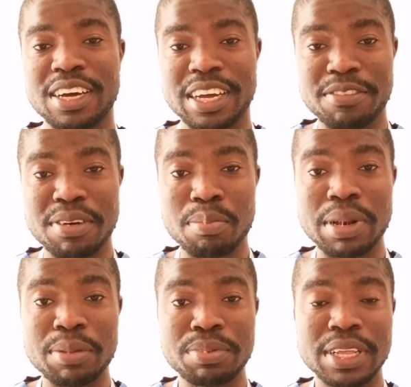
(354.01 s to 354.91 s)
give a
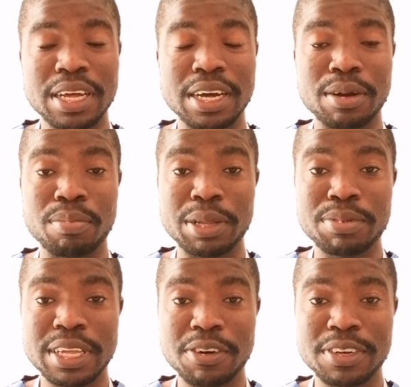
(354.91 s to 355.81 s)
blip
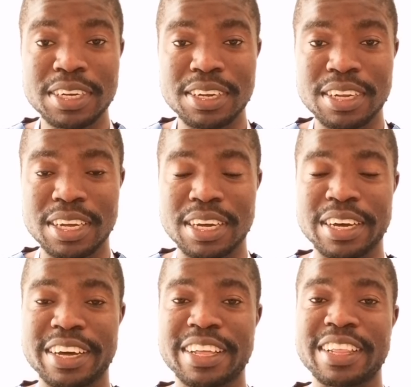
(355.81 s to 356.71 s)
sound
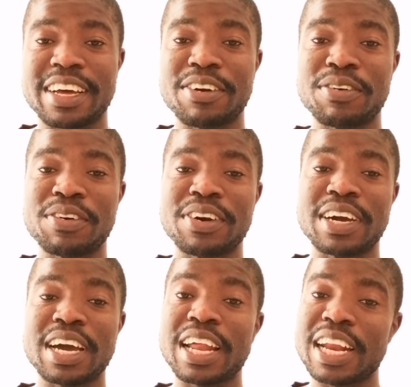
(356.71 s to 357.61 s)

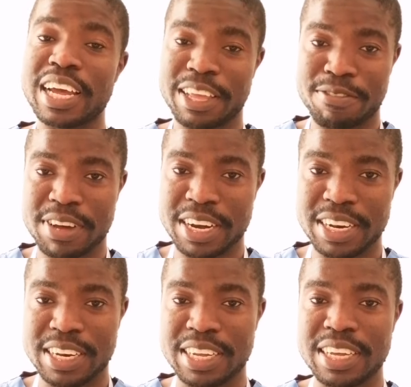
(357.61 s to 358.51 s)
and give a
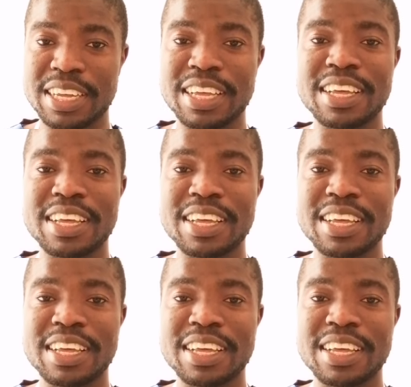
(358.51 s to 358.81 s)
reading,